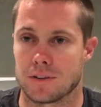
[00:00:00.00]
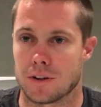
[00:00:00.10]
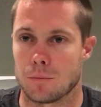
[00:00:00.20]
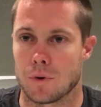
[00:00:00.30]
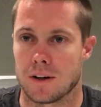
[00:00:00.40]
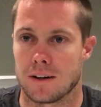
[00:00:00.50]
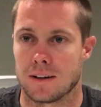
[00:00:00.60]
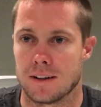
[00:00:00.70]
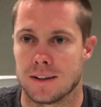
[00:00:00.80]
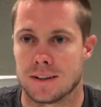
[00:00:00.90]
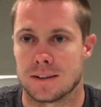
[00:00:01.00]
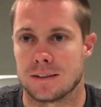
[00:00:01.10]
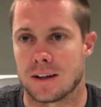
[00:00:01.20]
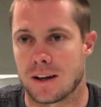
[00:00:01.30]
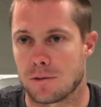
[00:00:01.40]
somewhere.
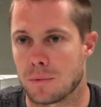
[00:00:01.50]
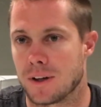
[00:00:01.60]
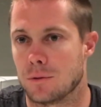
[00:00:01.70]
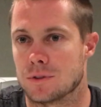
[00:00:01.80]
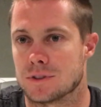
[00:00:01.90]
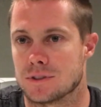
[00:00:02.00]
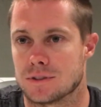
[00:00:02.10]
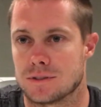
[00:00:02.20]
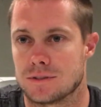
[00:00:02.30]
Not everybody was as